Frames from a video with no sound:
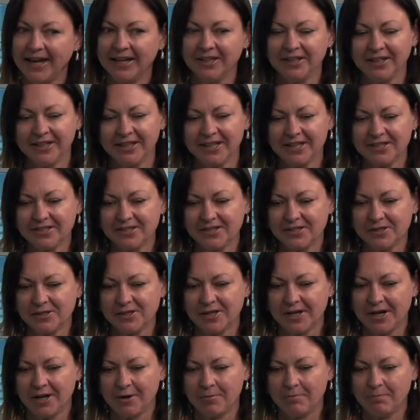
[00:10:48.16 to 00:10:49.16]
And I guess is
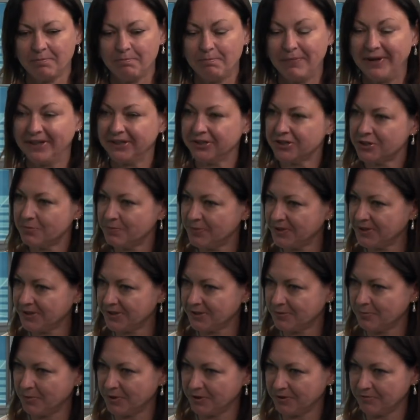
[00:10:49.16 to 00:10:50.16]
management
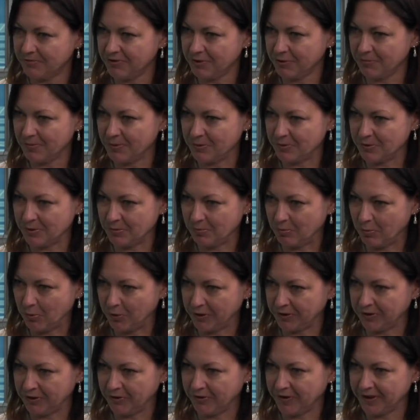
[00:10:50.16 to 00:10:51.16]
is one of your most
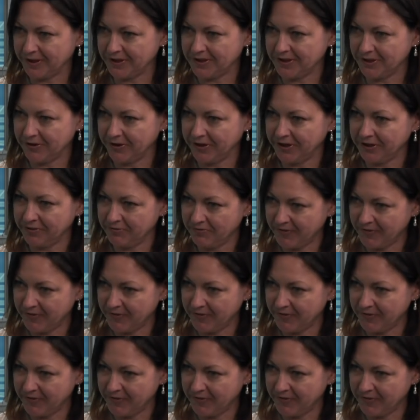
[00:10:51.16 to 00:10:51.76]
important criteria in